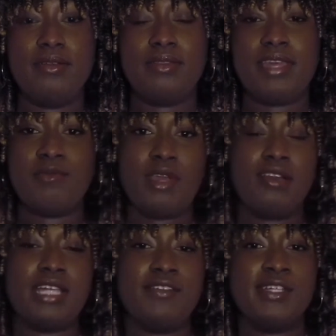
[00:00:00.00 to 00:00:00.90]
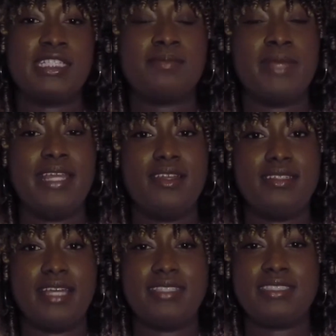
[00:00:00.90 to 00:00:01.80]
then we also have to explain our
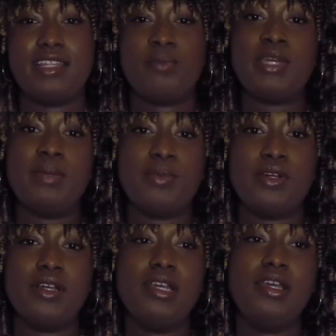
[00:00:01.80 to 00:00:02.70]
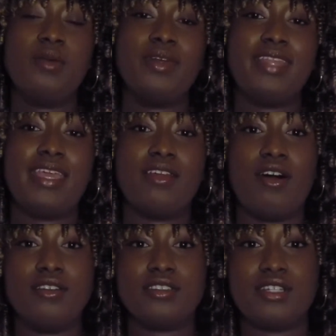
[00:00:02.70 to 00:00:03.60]
deaths to other people when they could
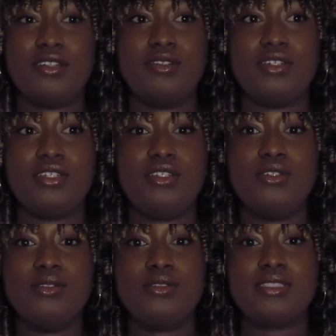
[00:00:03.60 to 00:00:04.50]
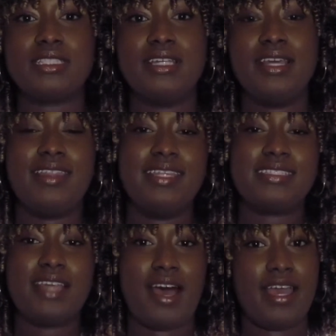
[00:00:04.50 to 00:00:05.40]
also use
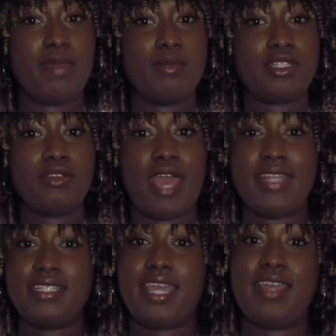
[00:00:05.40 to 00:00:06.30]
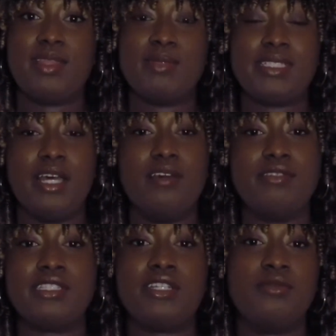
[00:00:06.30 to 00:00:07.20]
this time to educate
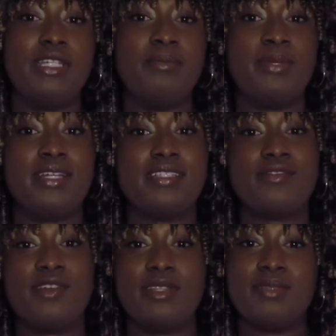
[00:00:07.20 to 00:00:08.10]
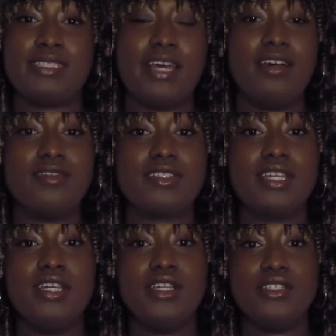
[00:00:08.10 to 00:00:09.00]
themselves, to read books for themselves,
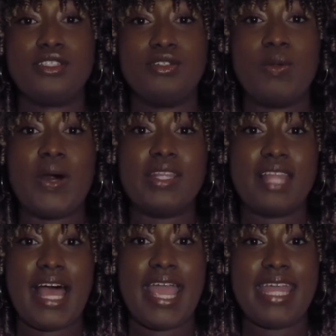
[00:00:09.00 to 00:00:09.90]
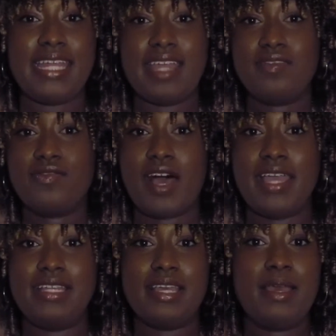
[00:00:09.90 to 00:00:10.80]
to go online and
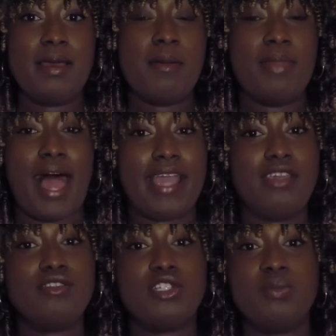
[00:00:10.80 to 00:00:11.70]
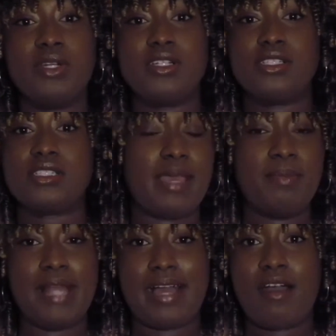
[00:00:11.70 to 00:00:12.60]
find Black YouTubers,
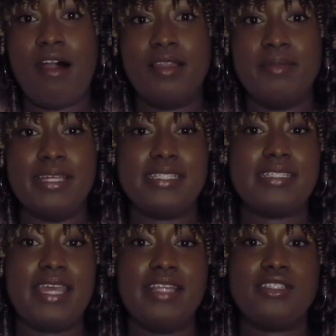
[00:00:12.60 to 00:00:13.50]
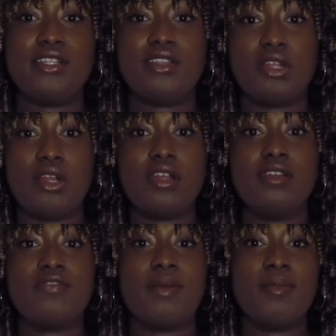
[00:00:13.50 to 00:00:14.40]
Black columnists, and to
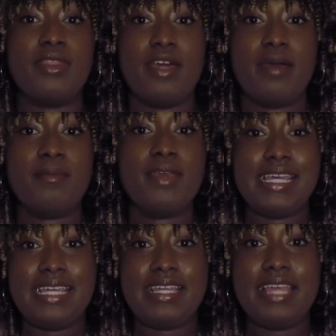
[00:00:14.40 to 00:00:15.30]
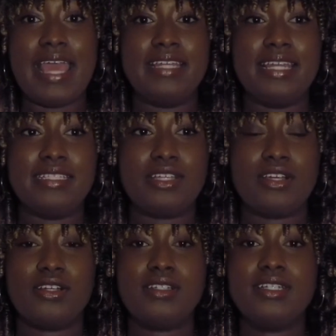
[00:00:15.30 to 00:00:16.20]
learn from them, and in
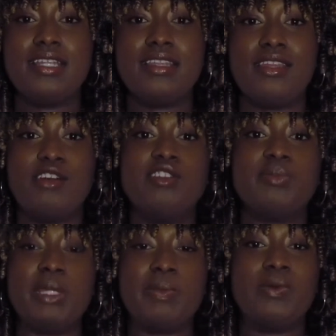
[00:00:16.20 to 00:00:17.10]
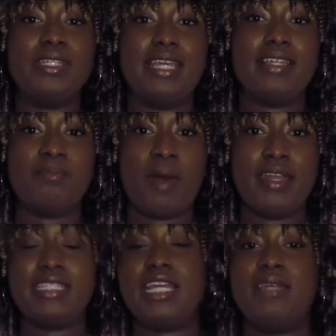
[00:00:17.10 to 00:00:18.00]
turn, those people would get
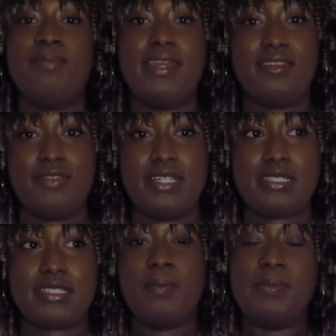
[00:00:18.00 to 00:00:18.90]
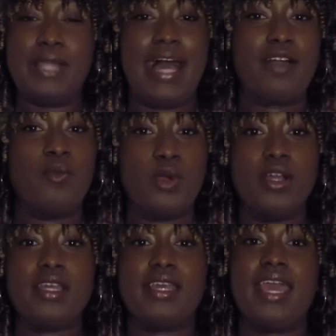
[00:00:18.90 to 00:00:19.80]
monetary benefits. Black
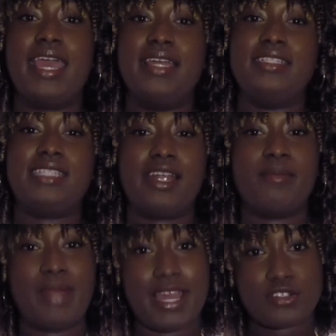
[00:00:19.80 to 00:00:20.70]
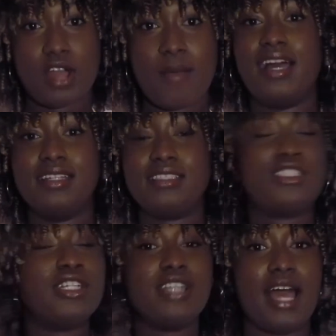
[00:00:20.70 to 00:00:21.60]
work and sharing Black trauma
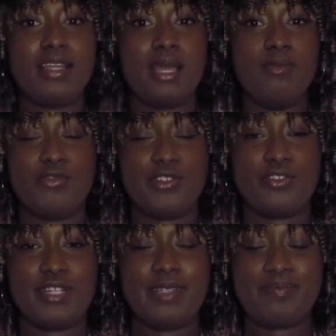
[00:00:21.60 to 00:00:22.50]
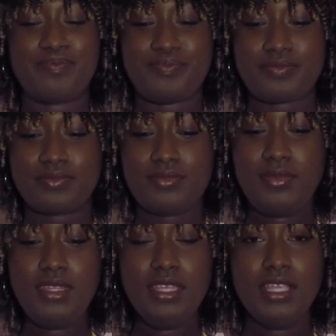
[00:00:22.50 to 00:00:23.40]
should not come for free.
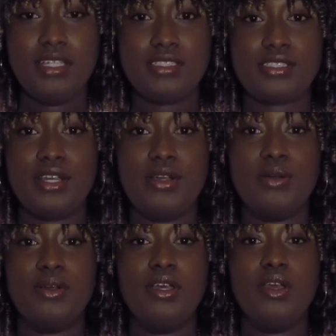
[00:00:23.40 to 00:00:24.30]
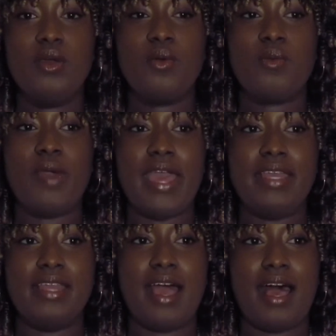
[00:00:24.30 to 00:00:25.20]
So
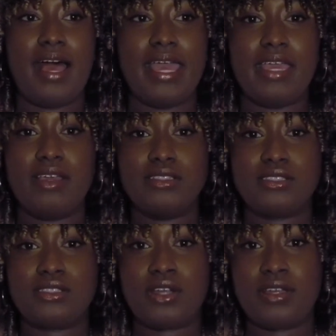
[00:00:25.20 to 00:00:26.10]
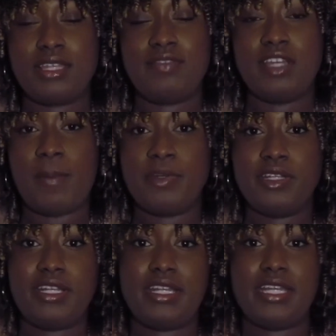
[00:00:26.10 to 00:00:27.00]
when I heard of the
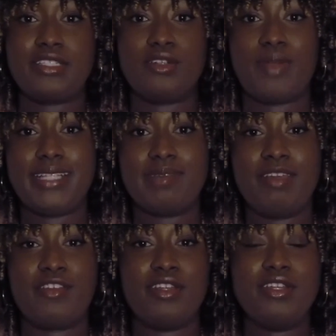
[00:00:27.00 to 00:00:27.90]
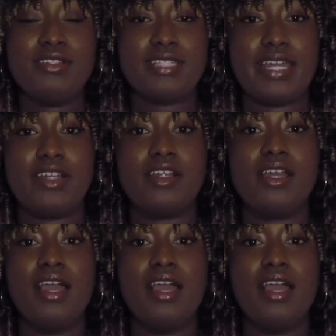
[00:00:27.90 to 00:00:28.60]
opportunity to write something for the newsletter,